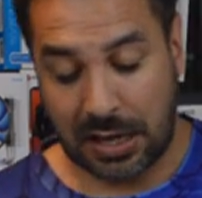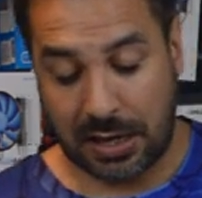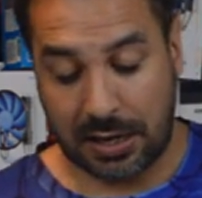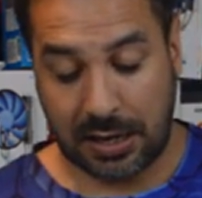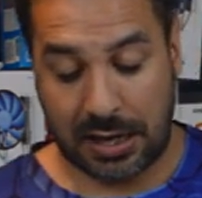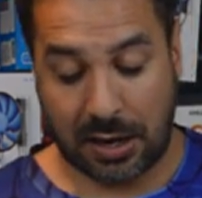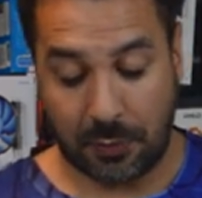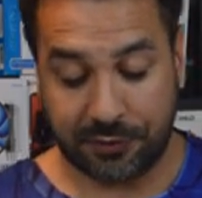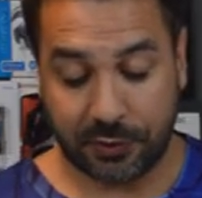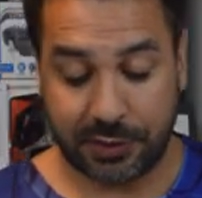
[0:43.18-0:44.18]
uh,
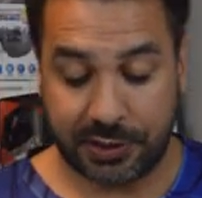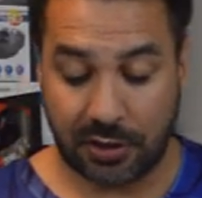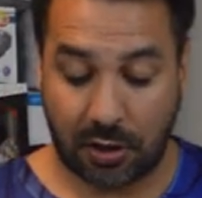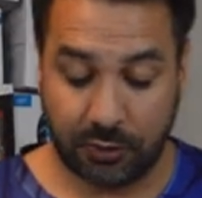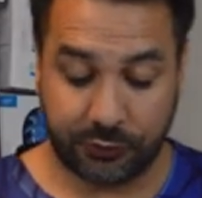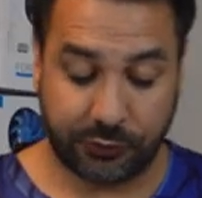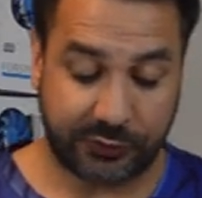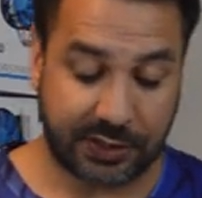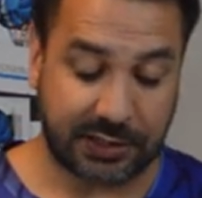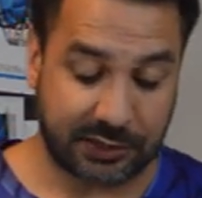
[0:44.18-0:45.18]
however, he also
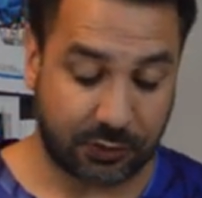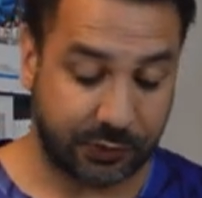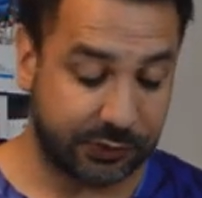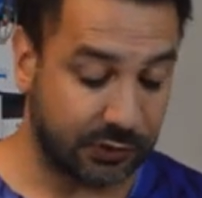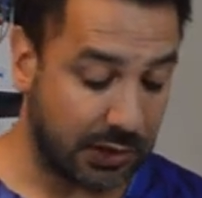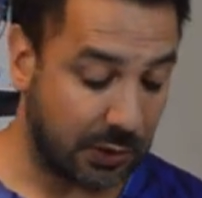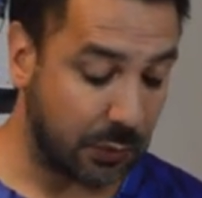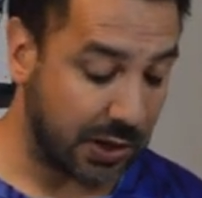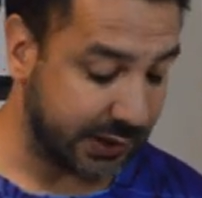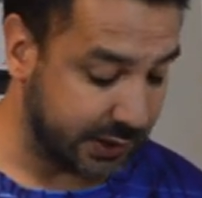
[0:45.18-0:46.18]
said that the reason how
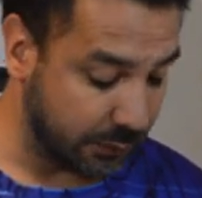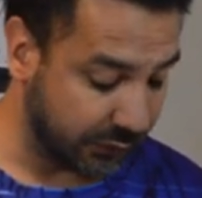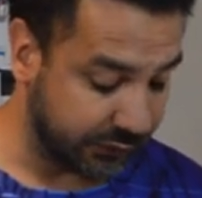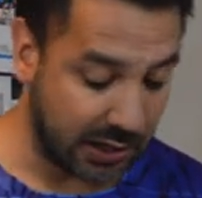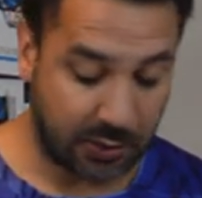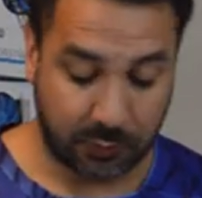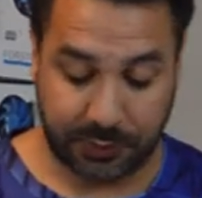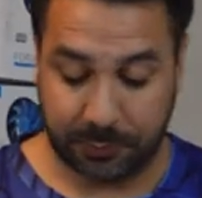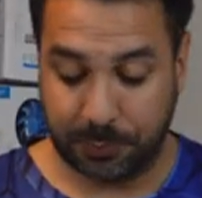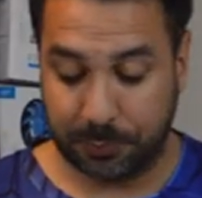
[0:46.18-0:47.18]
why he was now
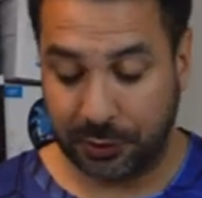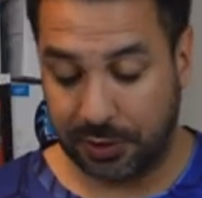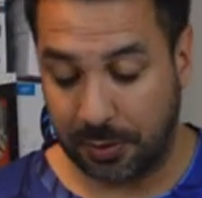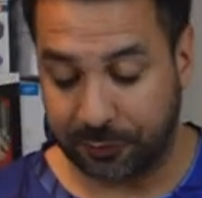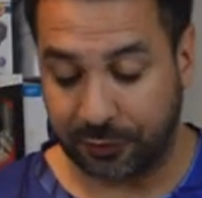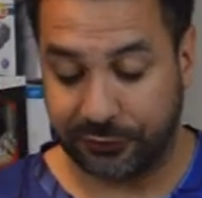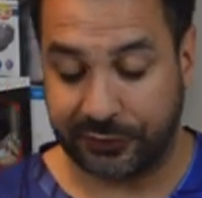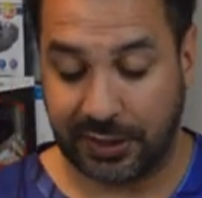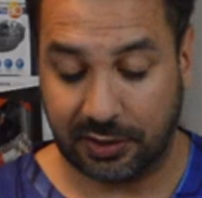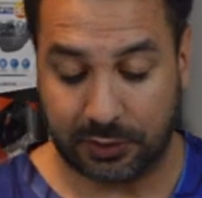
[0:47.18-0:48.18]
he put it up for
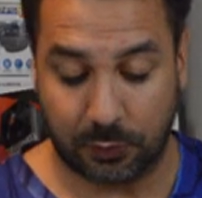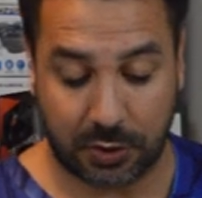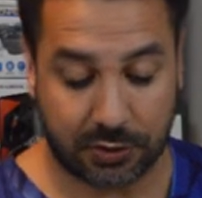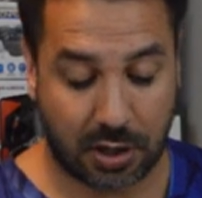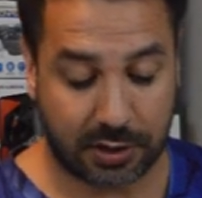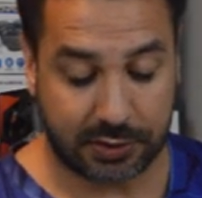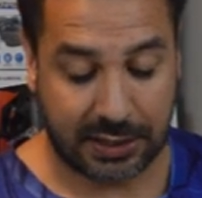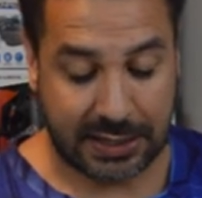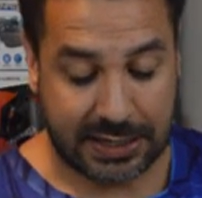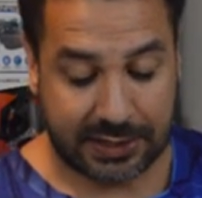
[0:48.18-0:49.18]
sale and whatnot
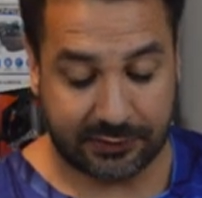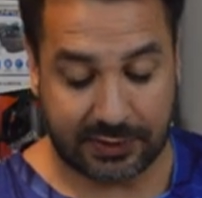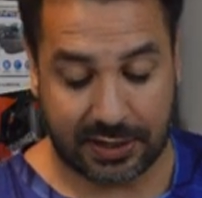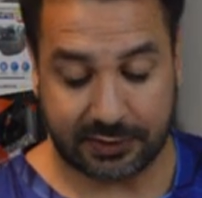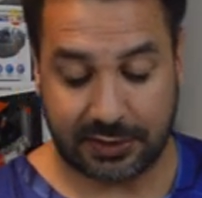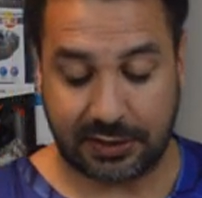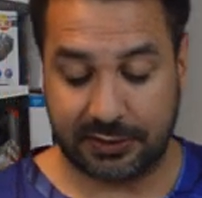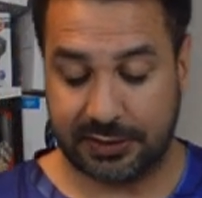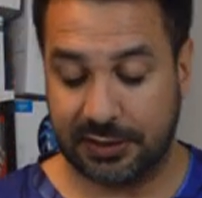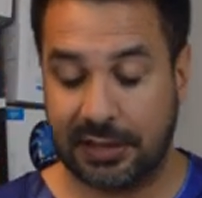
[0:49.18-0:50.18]
is that
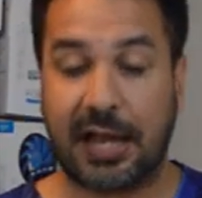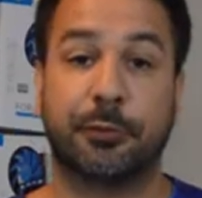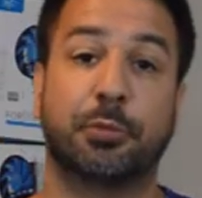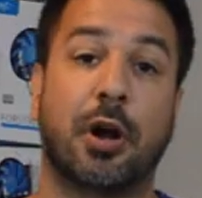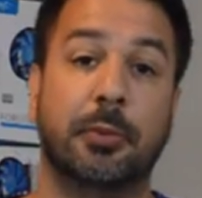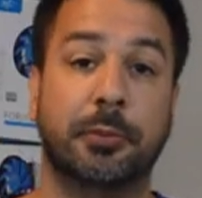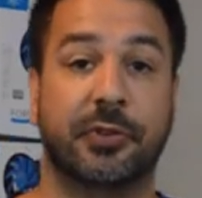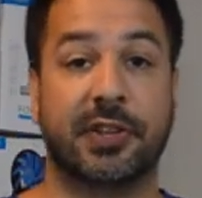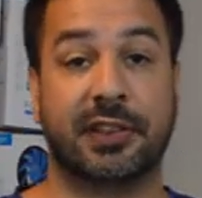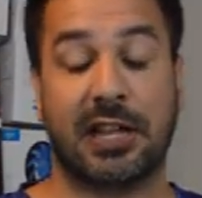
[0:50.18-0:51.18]
the last problem
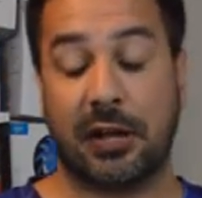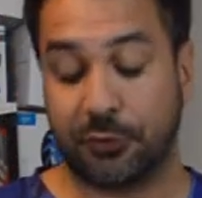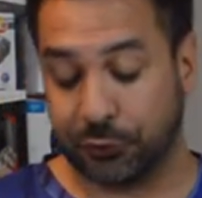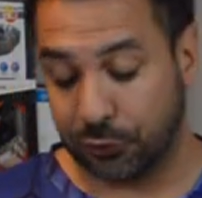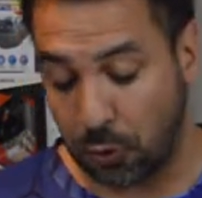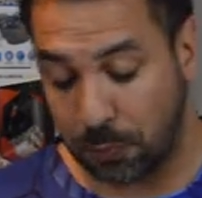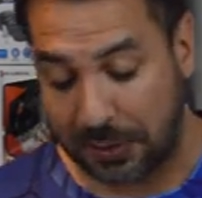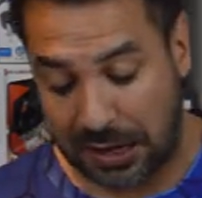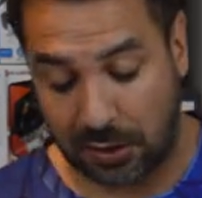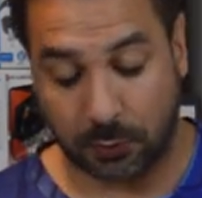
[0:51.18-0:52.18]
is that now there's no
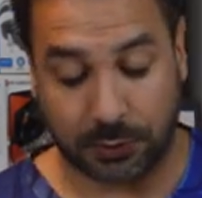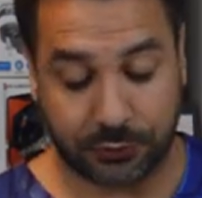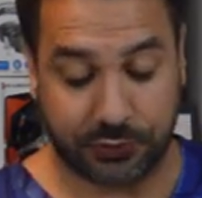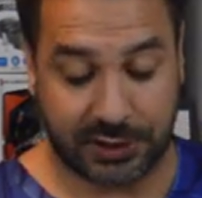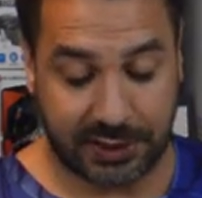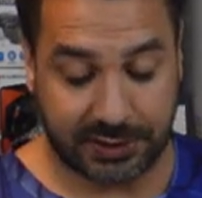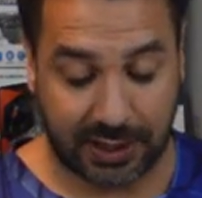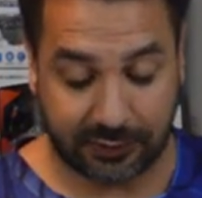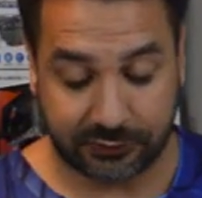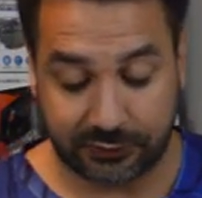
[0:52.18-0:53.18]
power to the
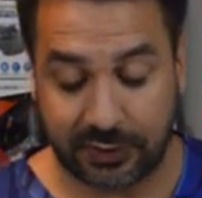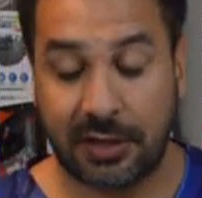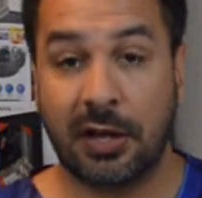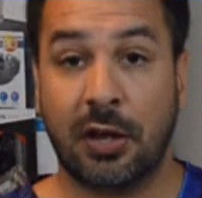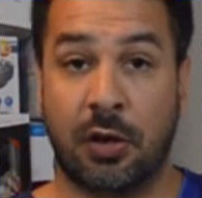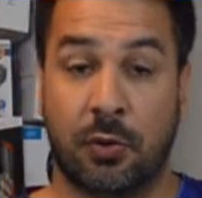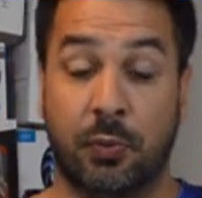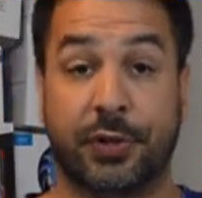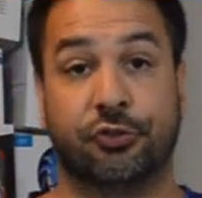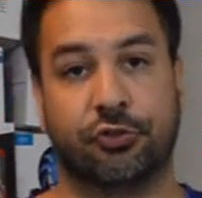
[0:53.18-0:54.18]
NES,
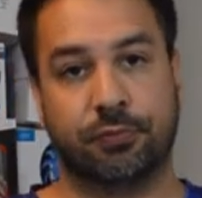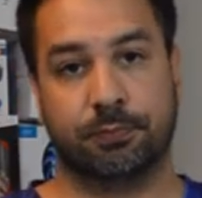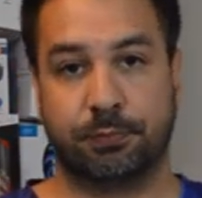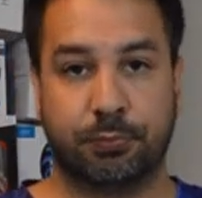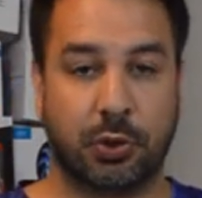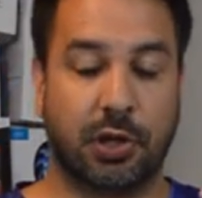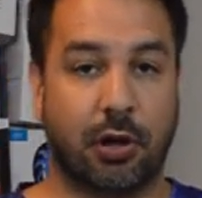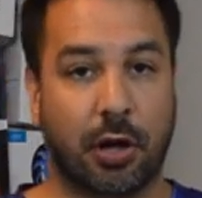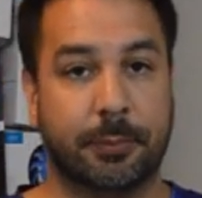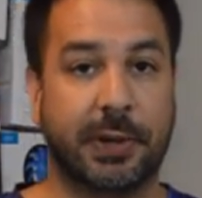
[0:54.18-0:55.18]
which put
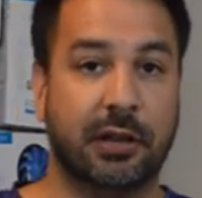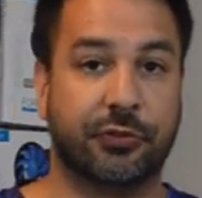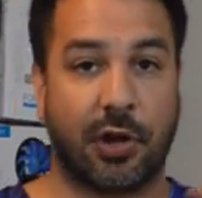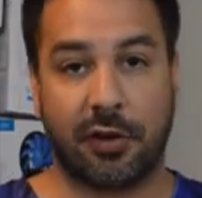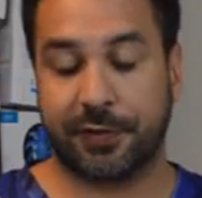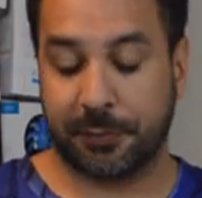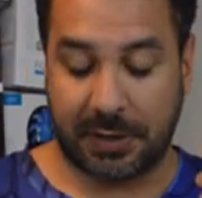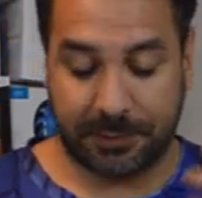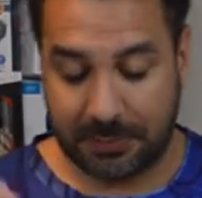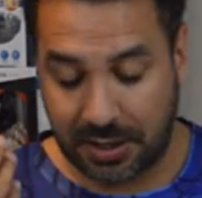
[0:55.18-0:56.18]
alarm bells off in
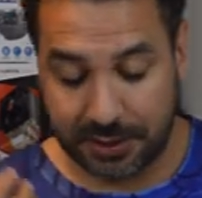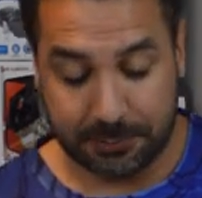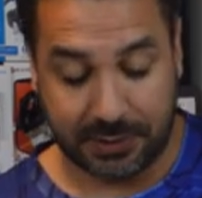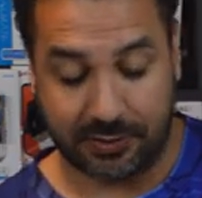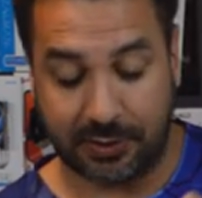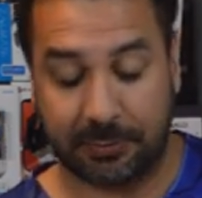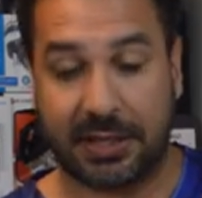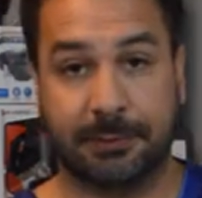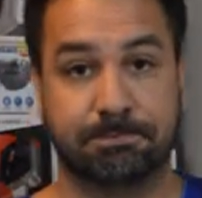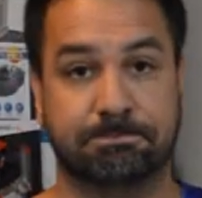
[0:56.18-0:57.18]
my mind because I'm
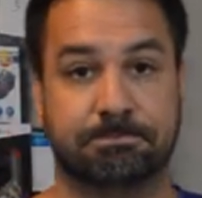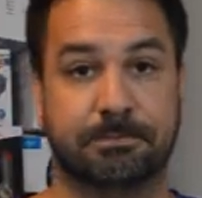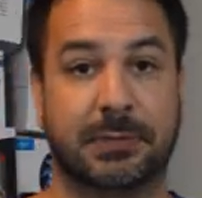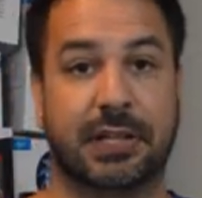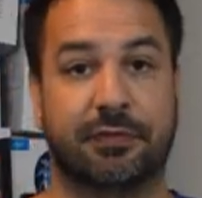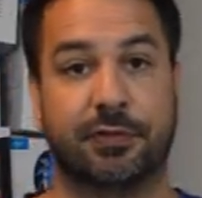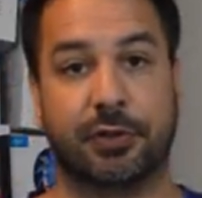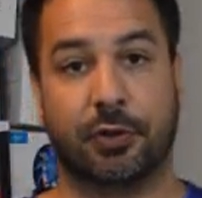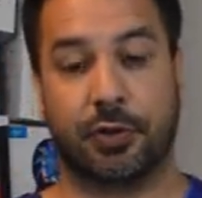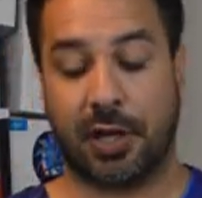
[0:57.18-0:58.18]
like, hmm, if
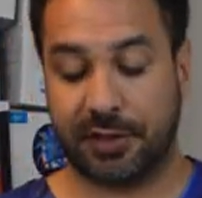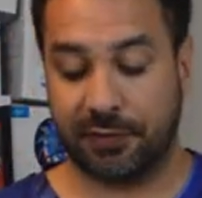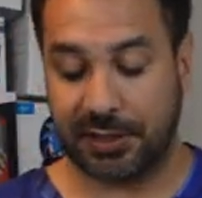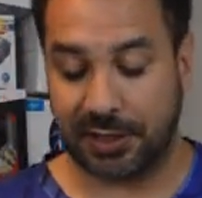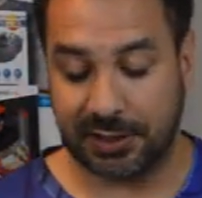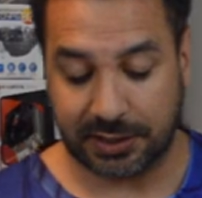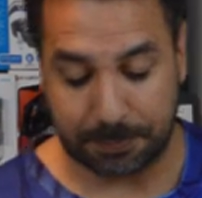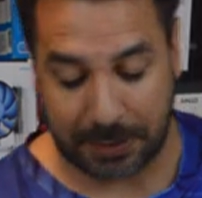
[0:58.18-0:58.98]
you're not even getting any